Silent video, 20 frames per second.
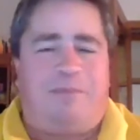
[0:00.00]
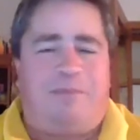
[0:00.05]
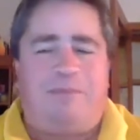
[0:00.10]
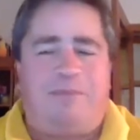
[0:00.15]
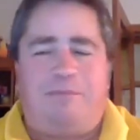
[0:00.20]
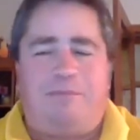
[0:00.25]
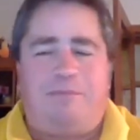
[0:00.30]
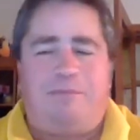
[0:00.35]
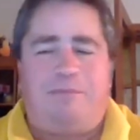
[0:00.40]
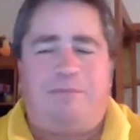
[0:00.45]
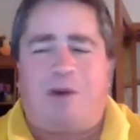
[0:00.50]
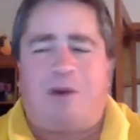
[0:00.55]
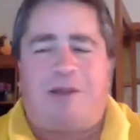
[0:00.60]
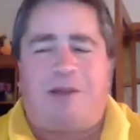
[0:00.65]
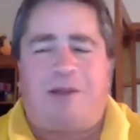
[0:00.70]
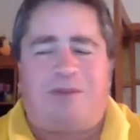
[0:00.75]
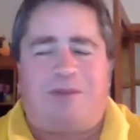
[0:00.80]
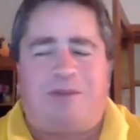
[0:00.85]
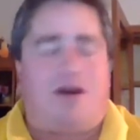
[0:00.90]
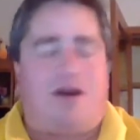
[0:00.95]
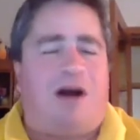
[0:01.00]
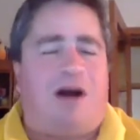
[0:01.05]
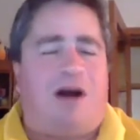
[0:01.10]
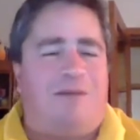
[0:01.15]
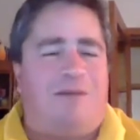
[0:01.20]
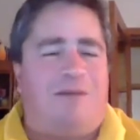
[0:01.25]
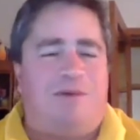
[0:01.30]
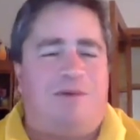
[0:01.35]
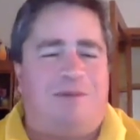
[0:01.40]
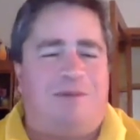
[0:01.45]

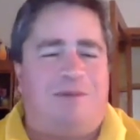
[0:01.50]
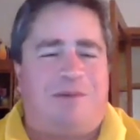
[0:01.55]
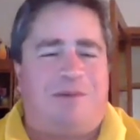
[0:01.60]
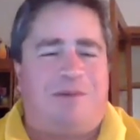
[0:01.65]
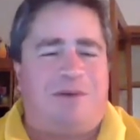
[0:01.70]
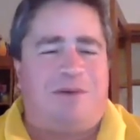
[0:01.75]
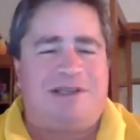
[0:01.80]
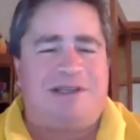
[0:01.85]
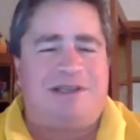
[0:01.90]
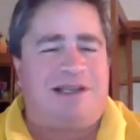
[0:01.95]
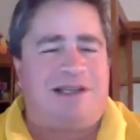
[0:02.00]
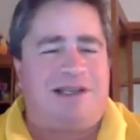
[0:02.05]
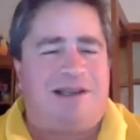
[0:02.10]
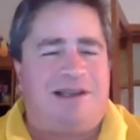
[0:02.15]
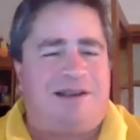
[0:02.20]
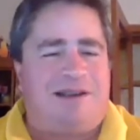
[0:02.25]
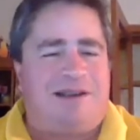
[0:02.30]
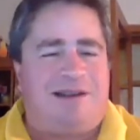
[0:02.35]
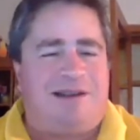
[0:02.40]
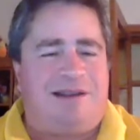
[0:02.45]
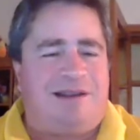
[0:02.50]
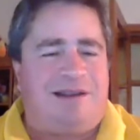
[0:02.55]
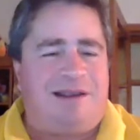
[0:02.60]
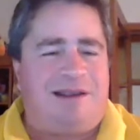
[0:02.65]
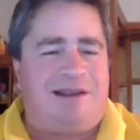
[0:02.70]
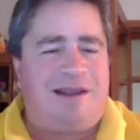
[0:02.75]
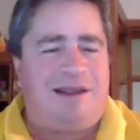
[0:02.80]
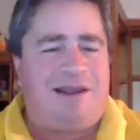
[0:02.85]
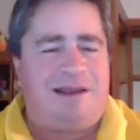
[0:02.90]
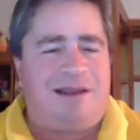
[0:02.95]

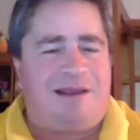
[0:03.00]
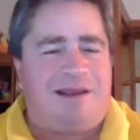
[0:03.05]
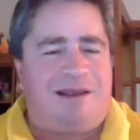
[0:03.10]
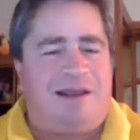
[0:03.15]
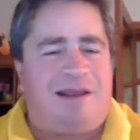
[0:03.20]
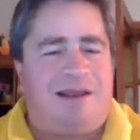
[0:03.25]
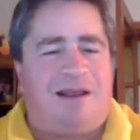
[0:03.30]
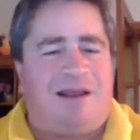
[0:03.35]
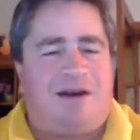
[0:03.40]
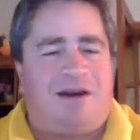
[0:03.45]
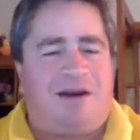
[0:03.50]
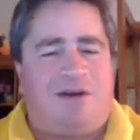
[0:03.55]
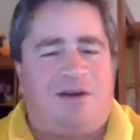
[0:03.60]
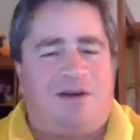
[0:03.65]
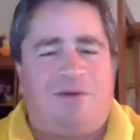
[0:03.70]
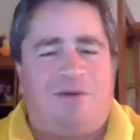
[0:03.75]
[no speech]